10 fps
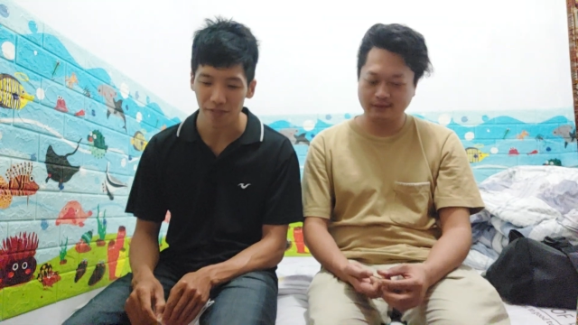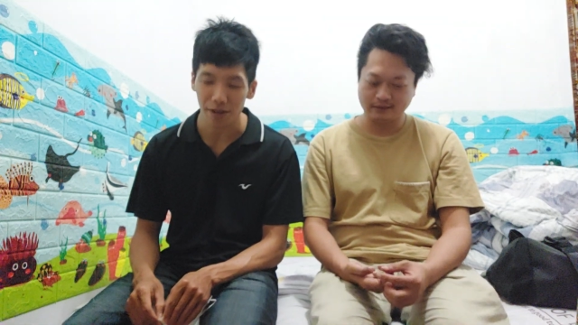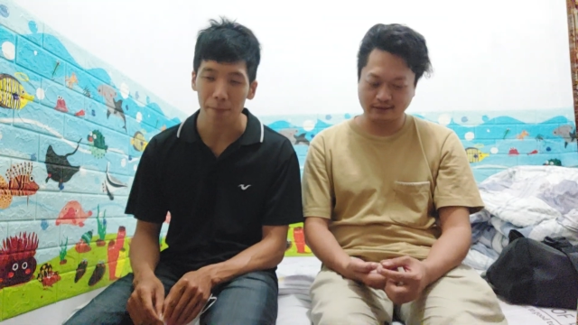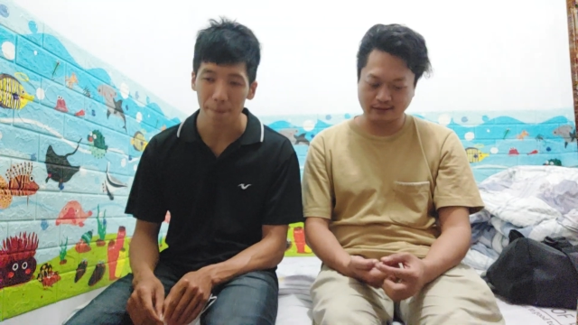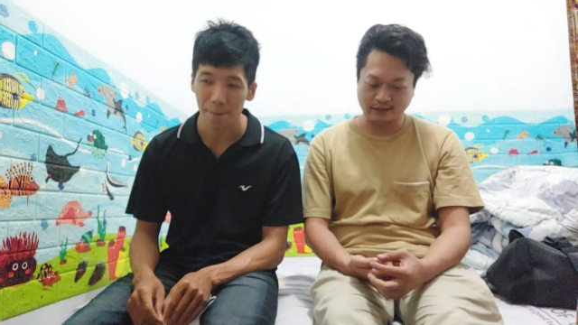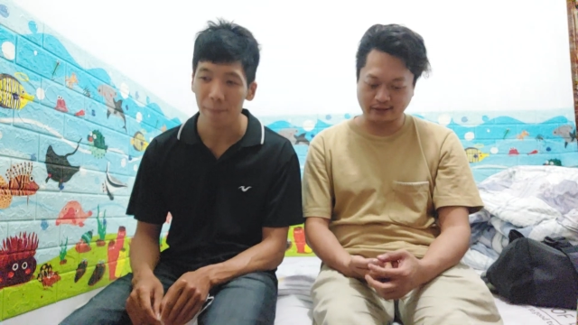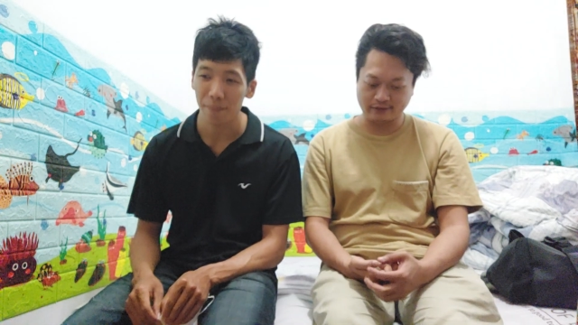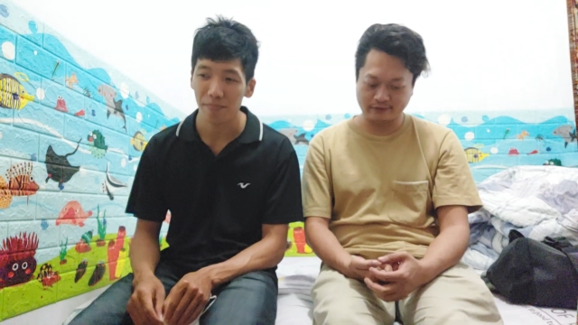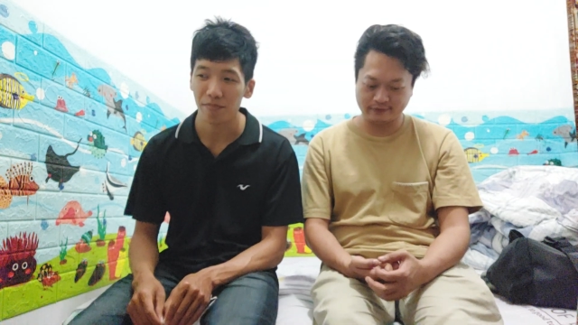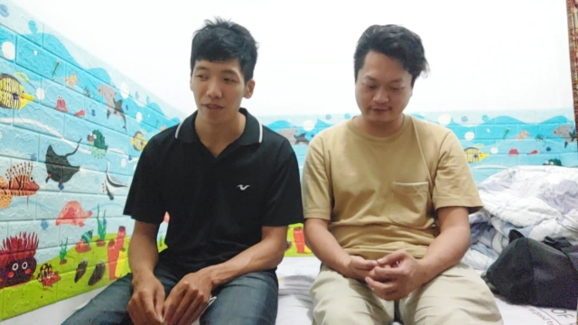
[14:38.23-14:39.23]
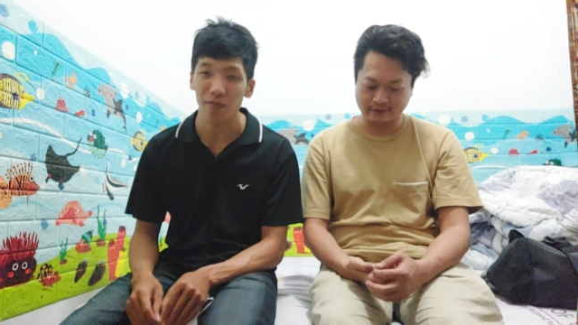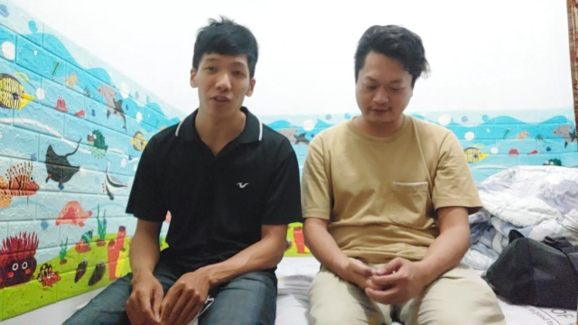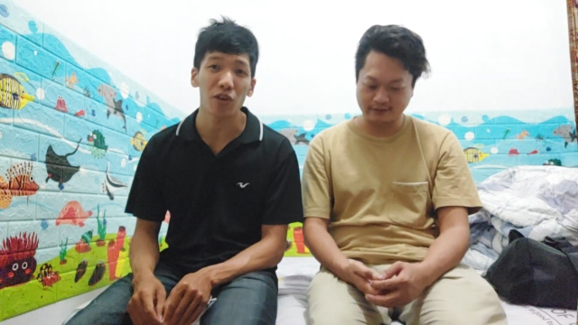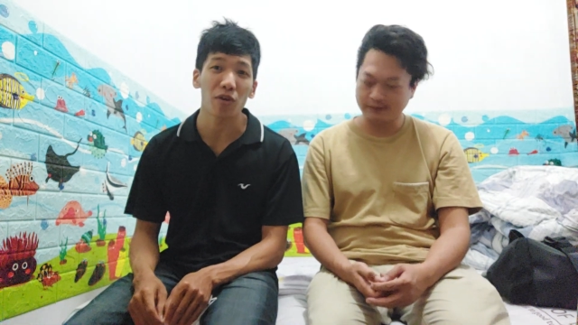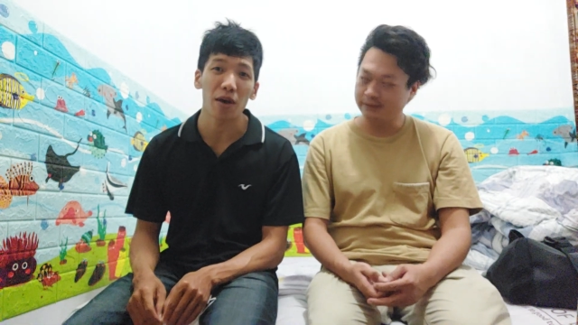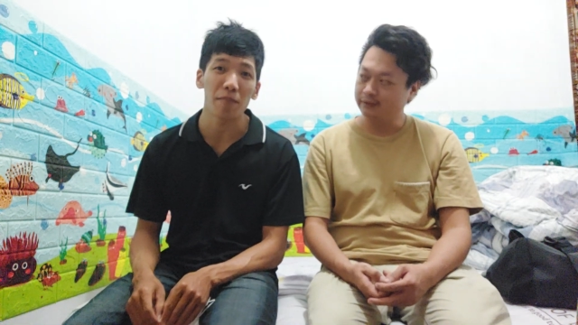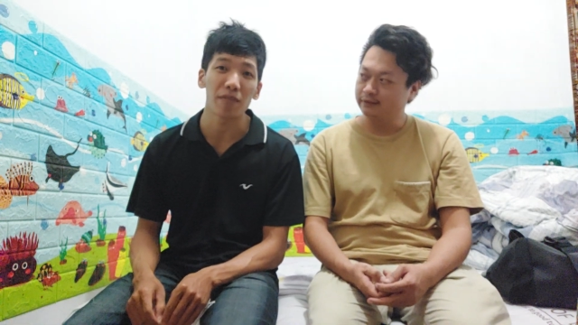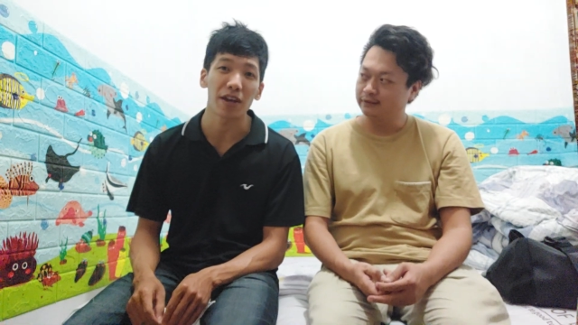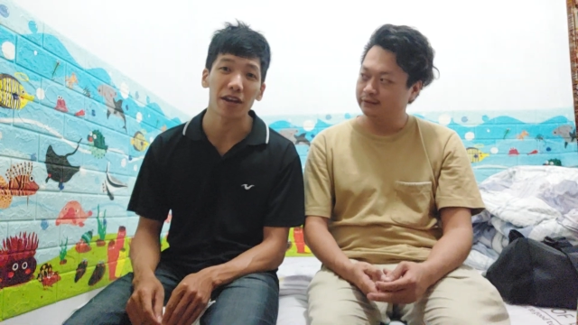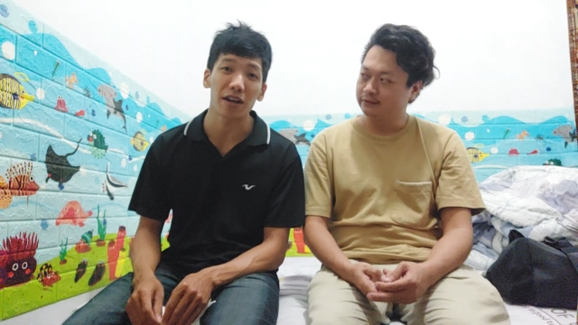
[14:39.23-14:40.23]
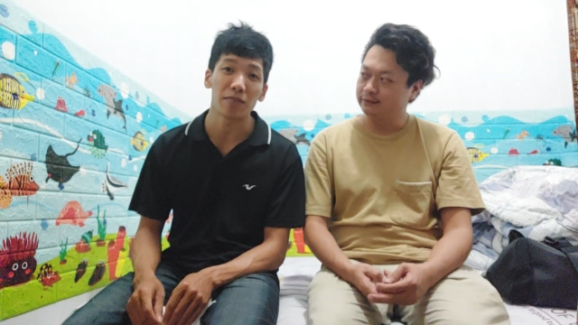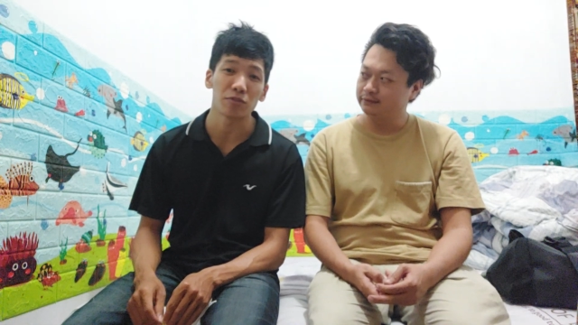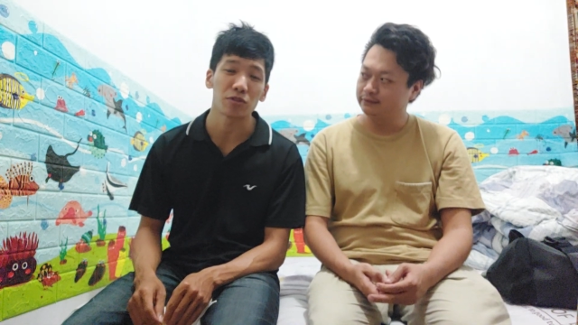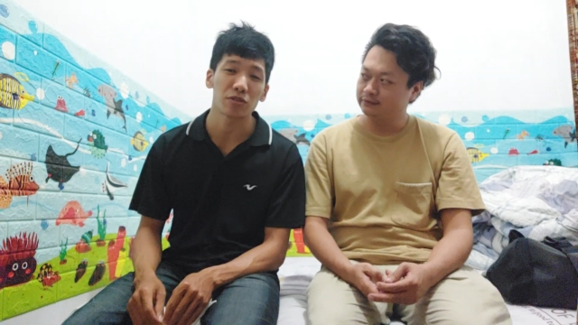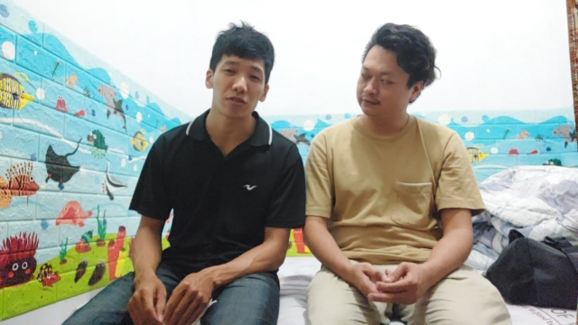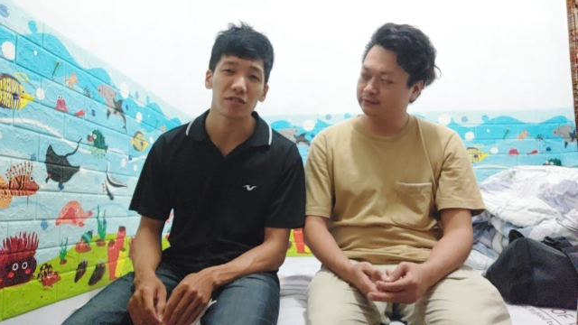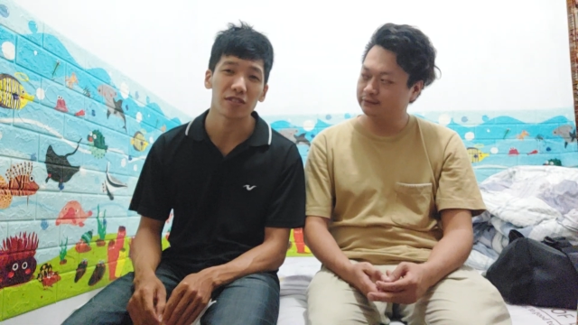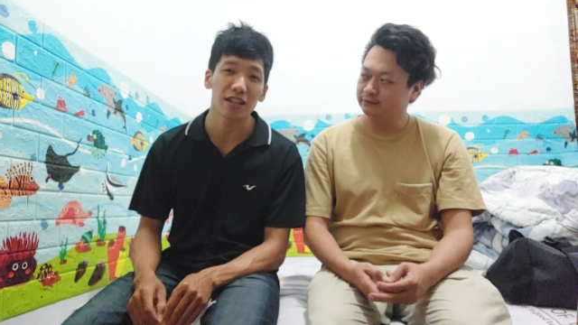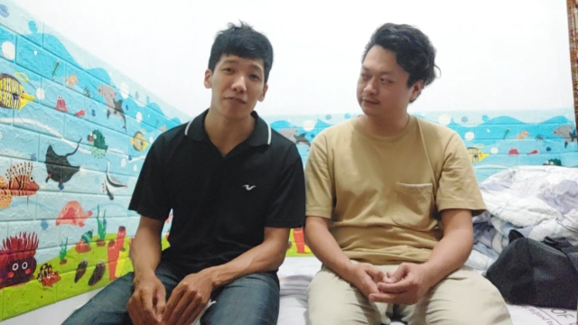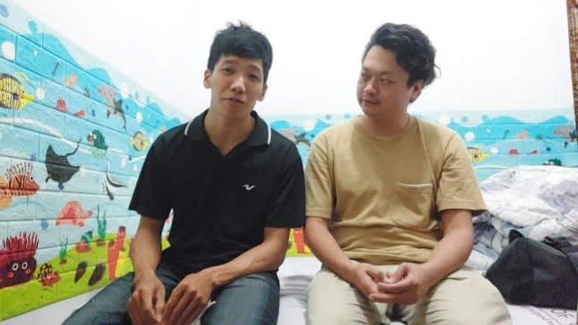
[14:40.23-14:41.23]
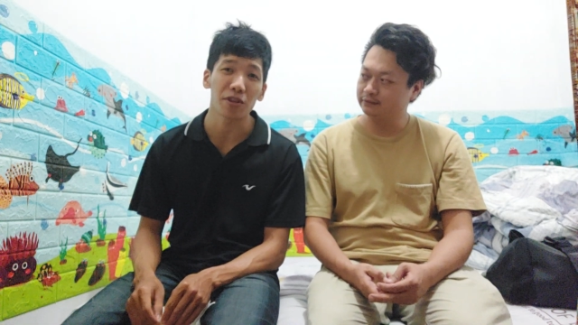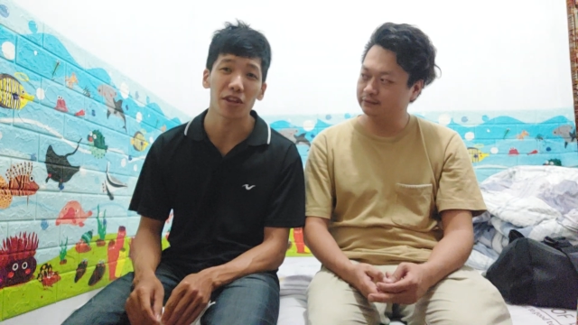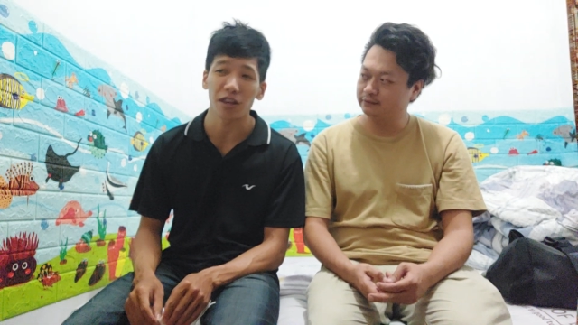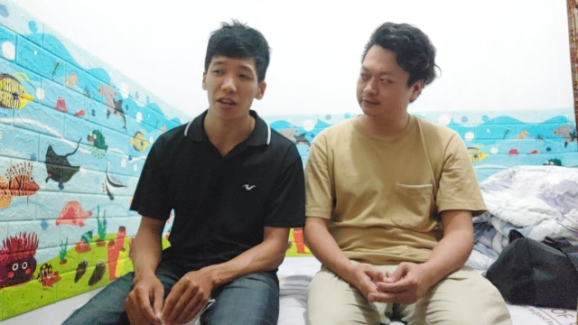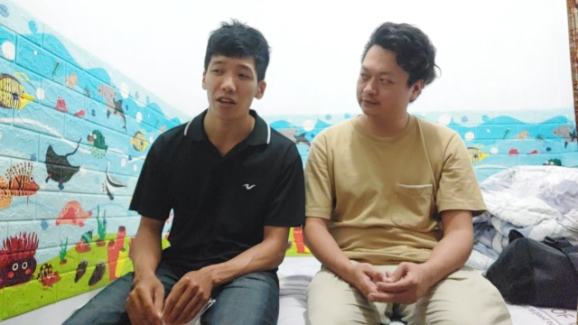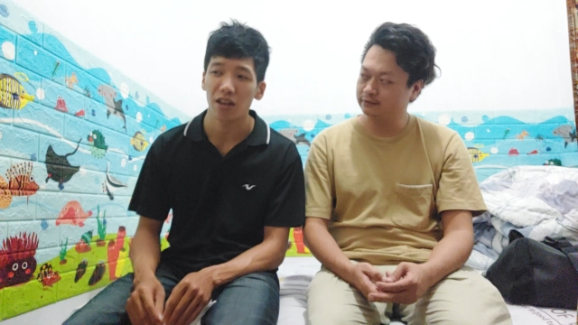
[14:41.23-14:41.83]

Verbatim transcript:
Speaker 1: Yeah. Yeah. Even though I'm like I'm not really